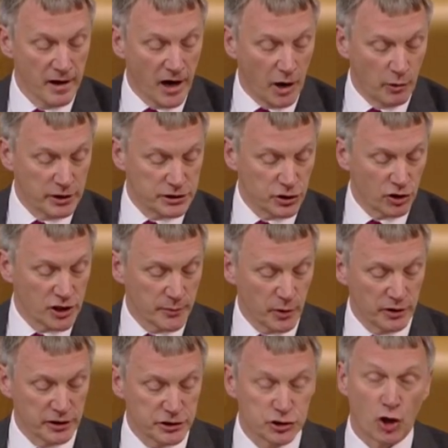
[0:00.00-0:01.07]
I want to talk about
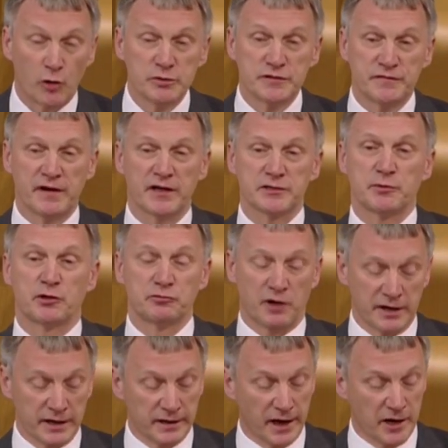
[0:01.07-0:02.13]
the jobs fairs we're
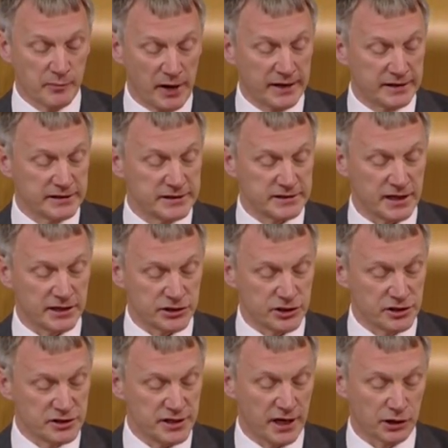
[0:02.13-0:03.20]
running in my
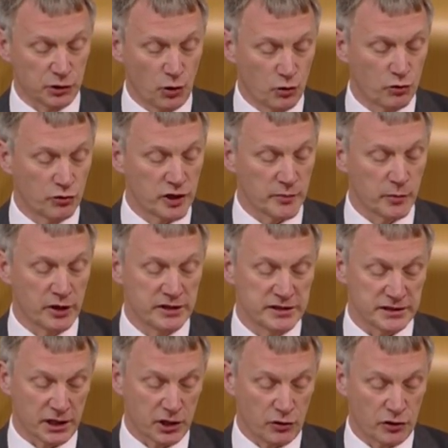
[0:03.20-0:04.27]
constituency and local communities
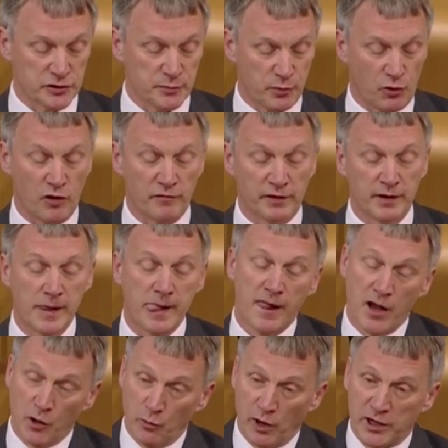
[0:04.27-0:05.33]
across Provan,
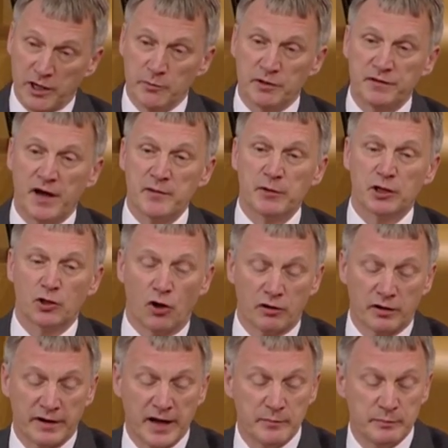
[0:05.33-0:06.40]
working with Anne
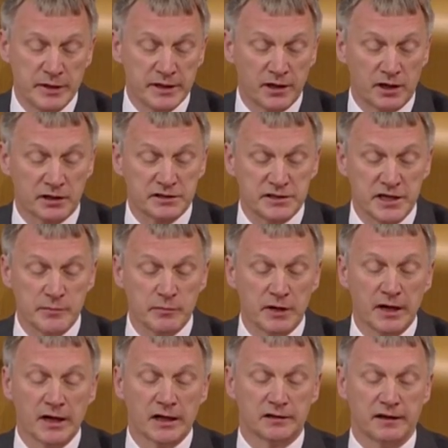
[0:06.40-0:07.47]
McLaughlin MP and her team,
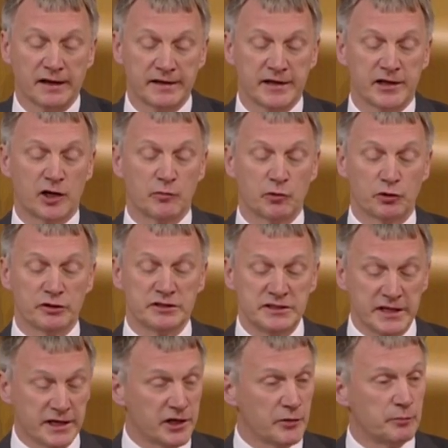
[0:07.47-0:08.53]
linking up those
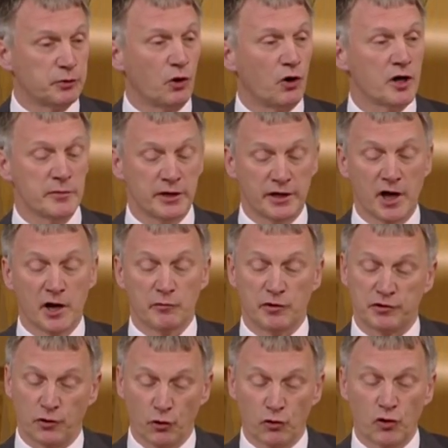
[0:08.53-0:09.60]
seeking employment
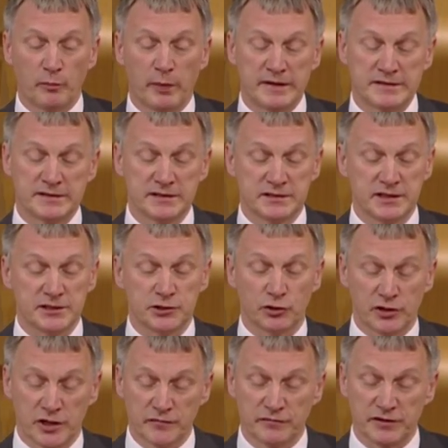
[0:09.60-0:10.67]
with local businesses
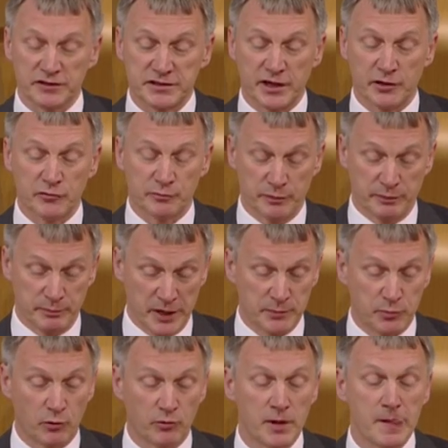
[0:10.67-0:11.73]
looking for skilled
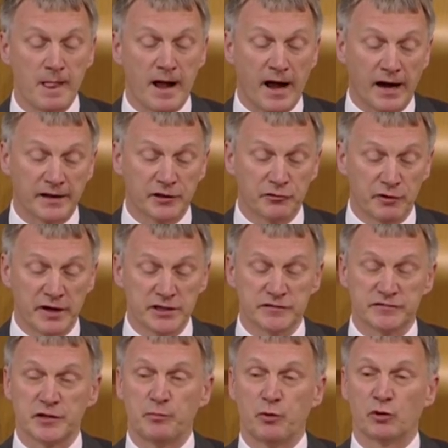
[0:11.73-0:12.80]
people and the range
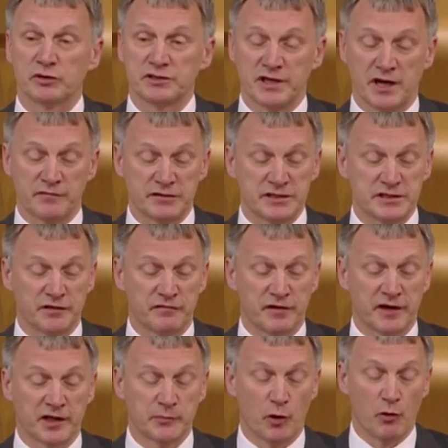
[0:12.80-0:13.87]
of support services
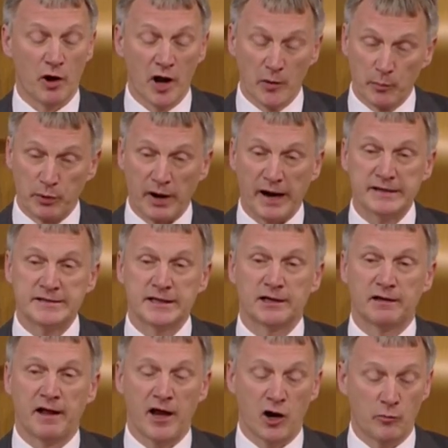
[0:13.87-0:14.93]
available.
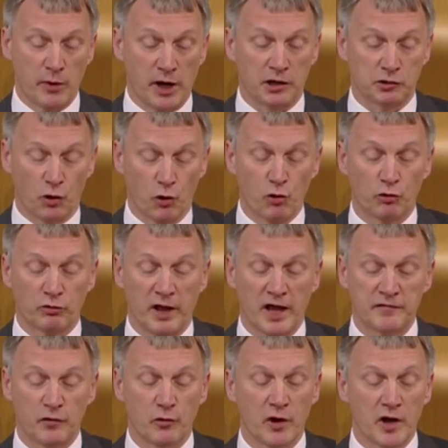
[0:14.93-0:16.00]
Practical help at a local
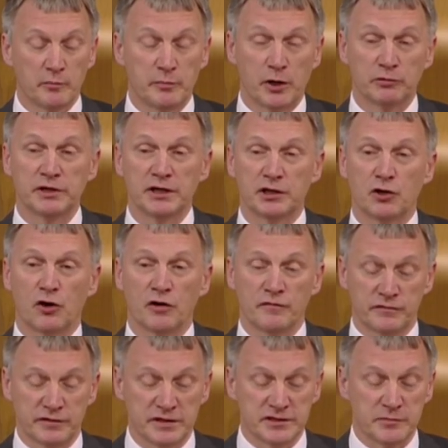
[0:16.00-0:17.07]
level, building
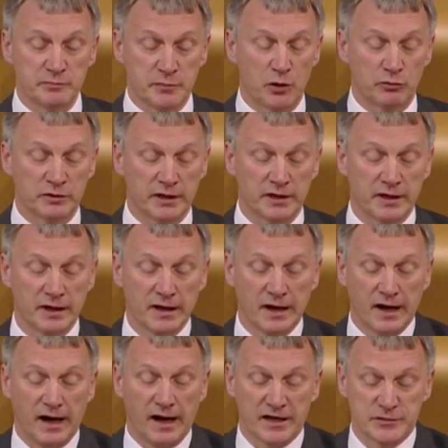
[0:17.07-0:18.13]
confidence and building
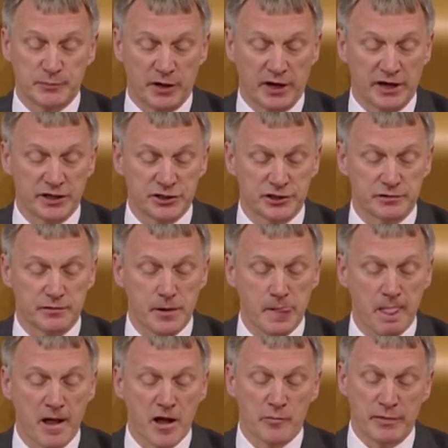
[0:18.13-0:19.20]
aspiration.
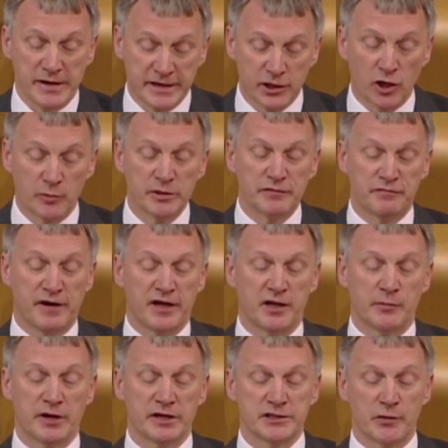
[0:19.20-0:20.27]
But economic
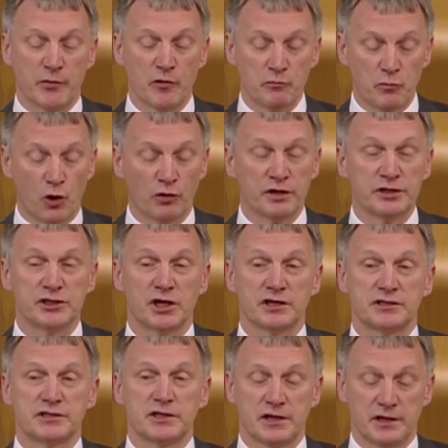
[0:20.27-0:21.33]
development is about more than
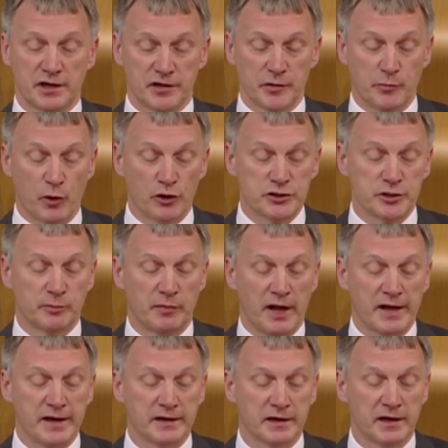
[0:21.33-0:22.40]
just the bottom
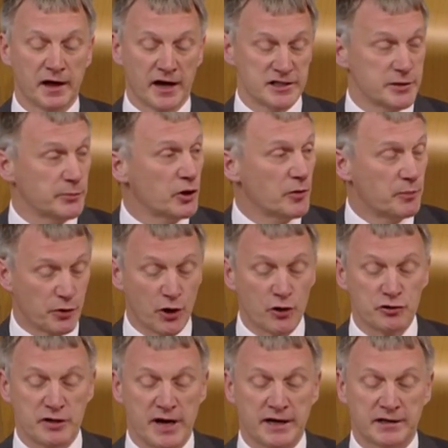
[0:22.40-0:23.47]
line. It's about the
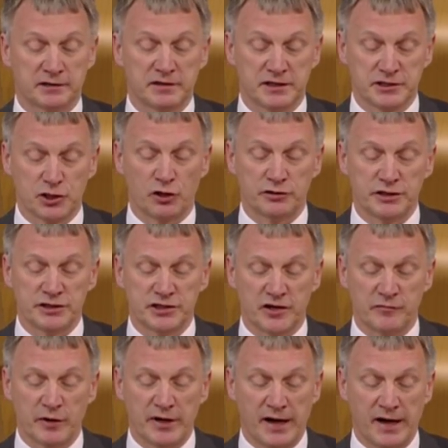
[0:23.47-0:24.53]
proud record this Scottish
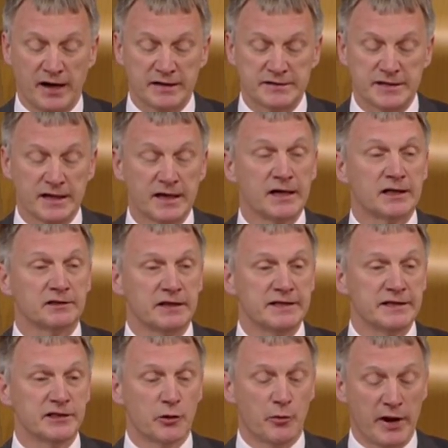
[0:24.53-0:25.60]
Government has,
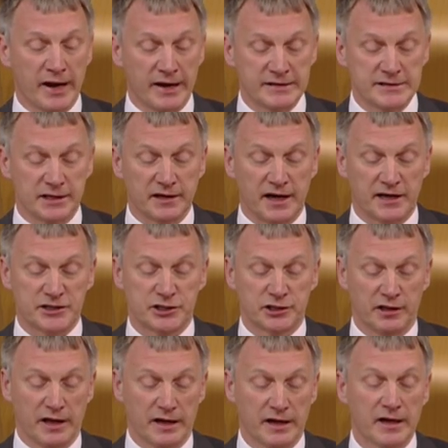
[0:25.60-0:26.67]
leading the way
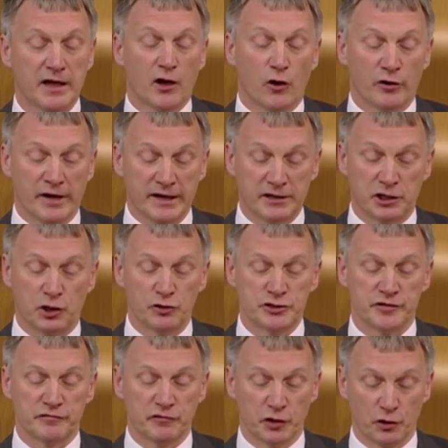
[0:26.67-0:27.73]
internationally on
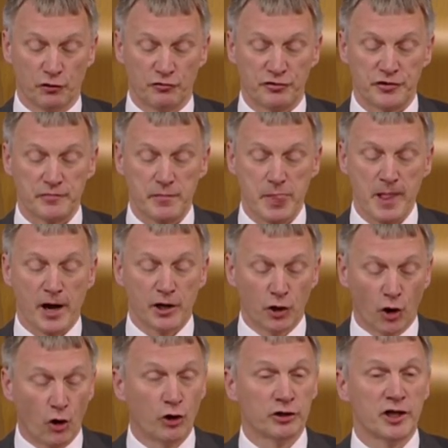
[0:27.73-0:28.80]
inclusive growth.
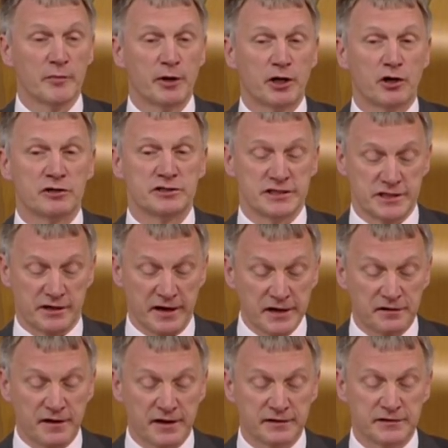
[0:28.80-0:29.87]
Not only because it's the right
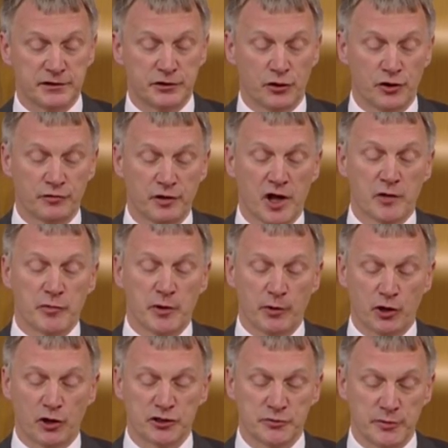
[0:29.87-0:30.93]
thing to do, but
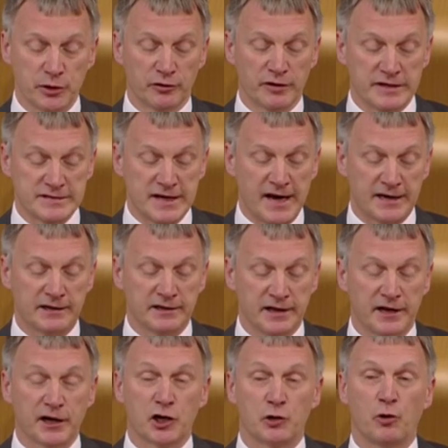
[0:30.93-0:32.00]
because we know that tackling
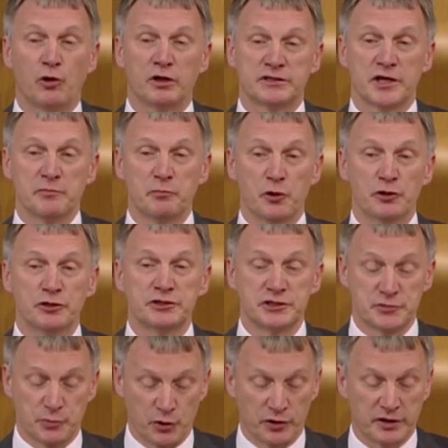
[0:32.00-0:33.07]
inequality
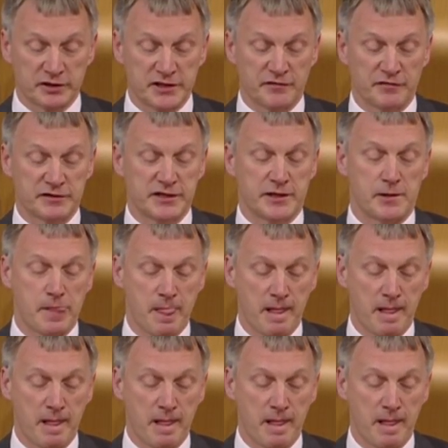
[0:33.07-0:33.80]
boosts productivity.